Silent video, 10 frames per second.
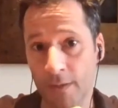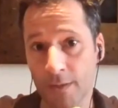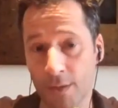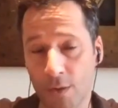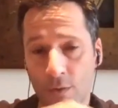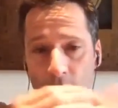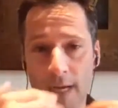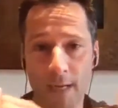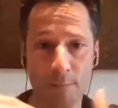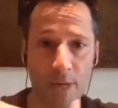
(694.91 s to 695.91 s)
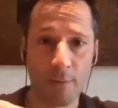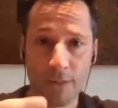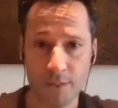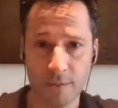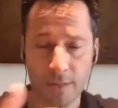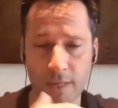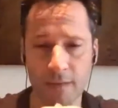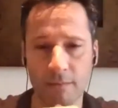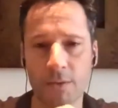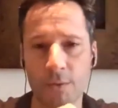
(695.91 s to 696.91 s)
So I can publish,
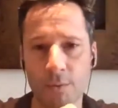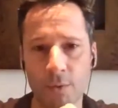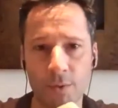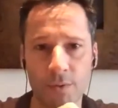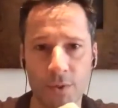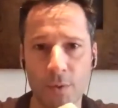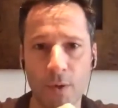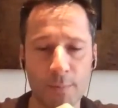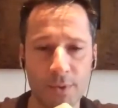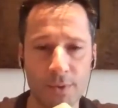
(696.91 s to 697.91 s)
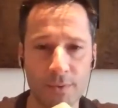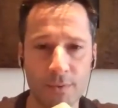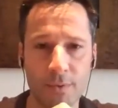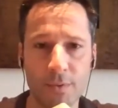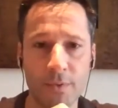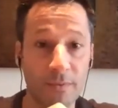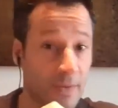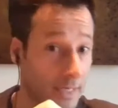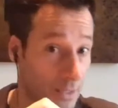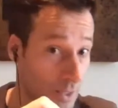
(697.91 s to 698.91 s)
and you could show up to do the
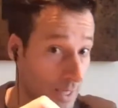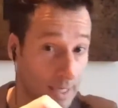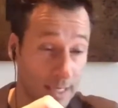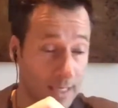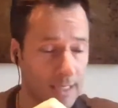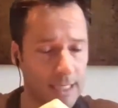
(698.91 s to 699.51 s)
fact-checking.